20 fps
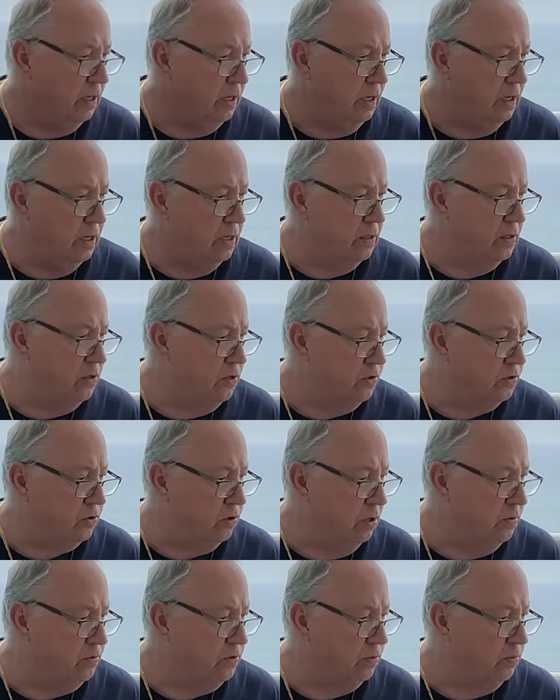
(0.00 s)
in the
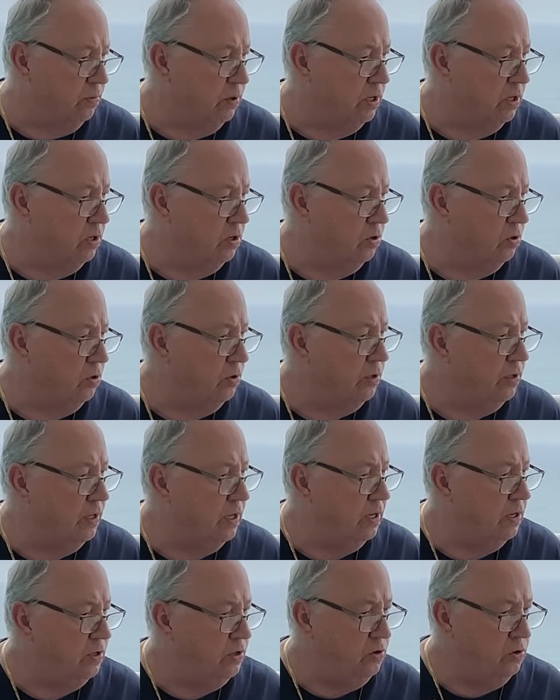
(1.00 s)
description below and
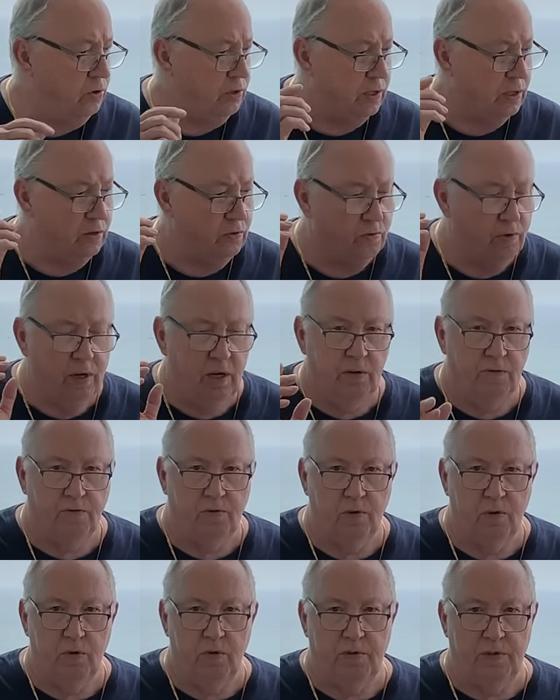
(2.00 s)
then you can read it
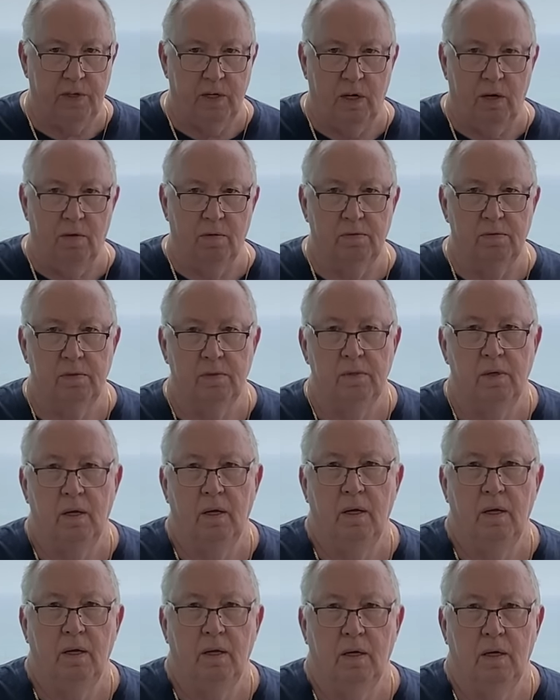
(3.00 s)
for yourself.
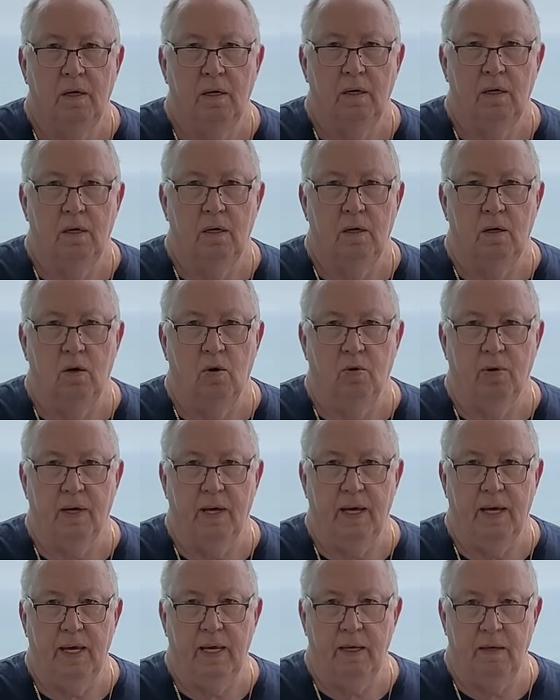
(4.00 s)

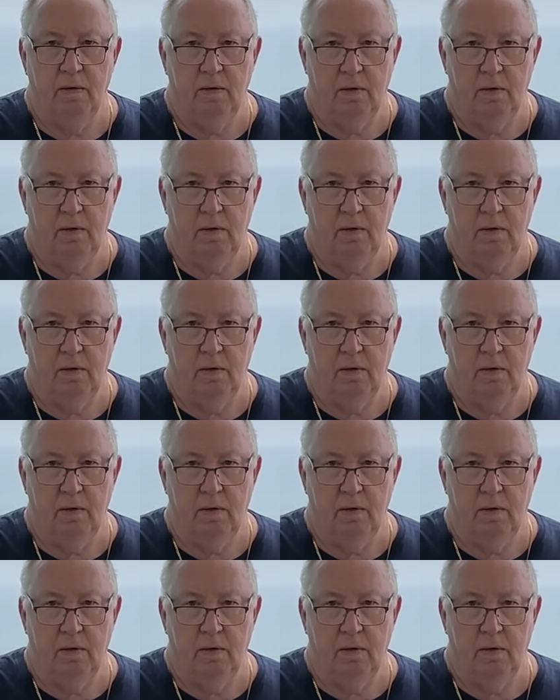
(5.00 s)
Okay?